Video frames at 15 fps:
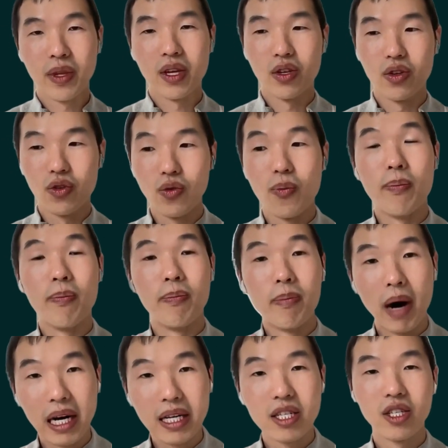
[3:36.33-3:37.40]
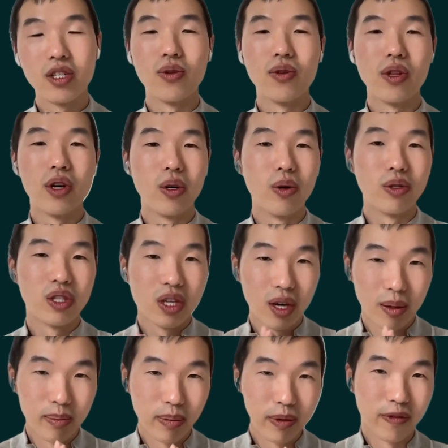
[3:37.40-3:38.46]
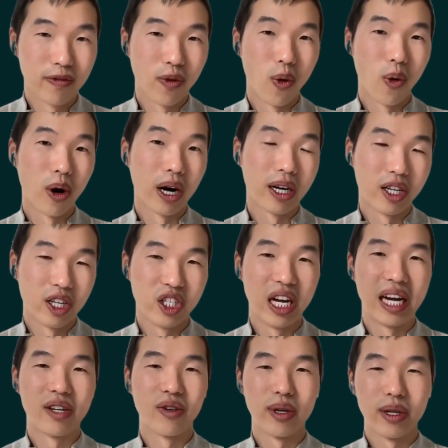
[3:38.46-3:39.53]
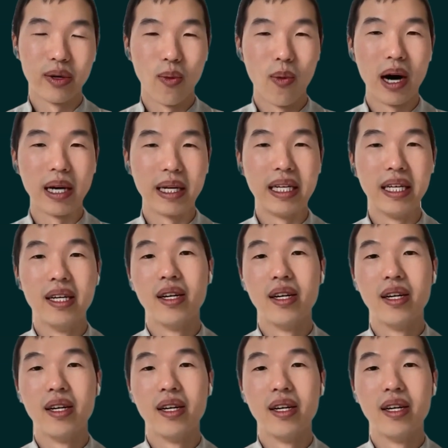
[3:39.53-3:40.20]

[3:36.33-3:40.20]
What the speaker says: you must do those before January 1,